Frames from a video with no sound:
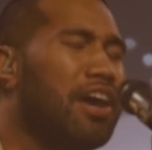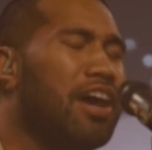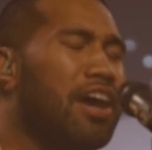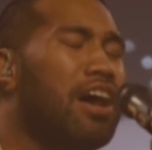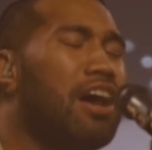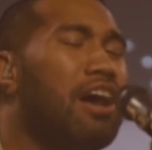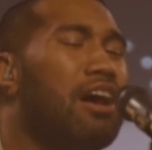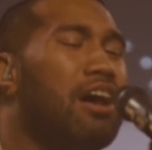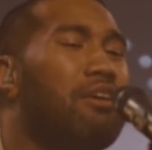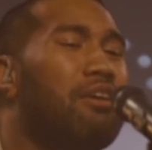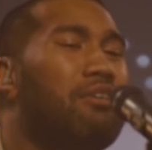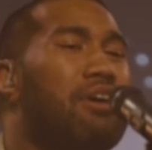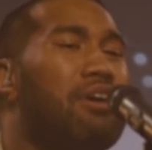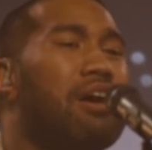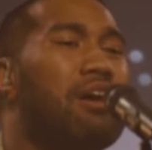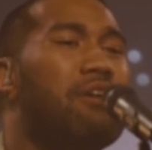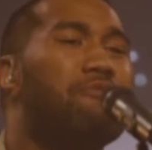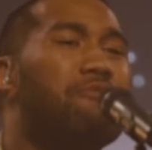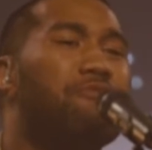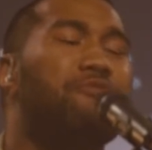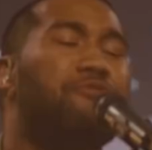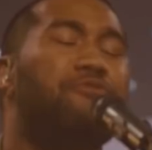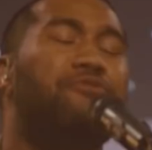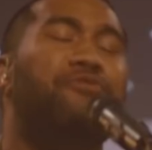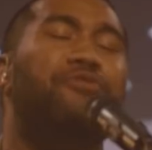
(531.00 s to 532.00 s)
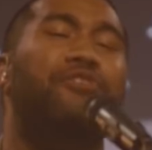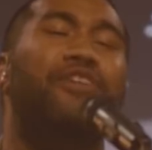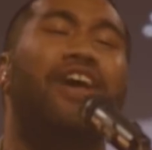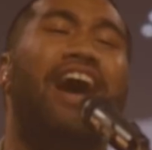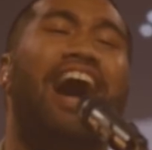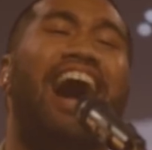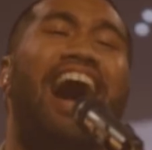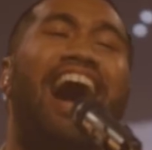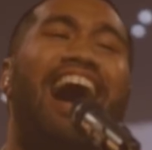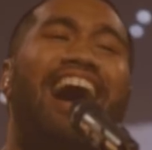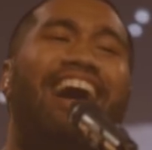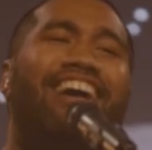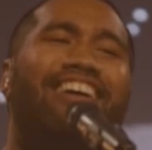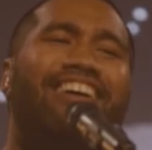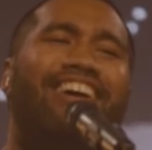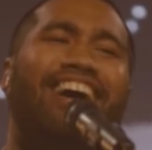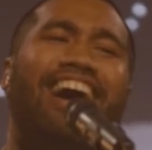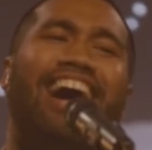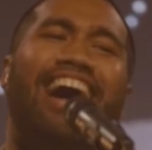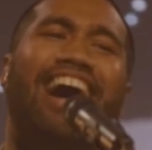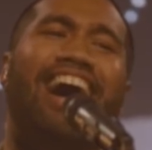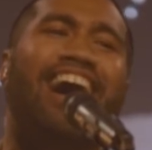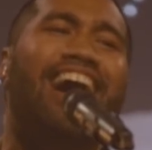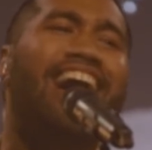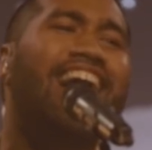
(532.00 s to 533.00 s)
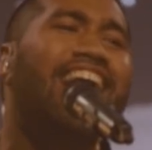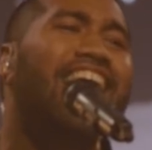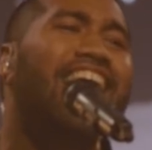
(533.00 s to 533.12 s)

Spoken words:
It's a pretty good starting point. And then I'm going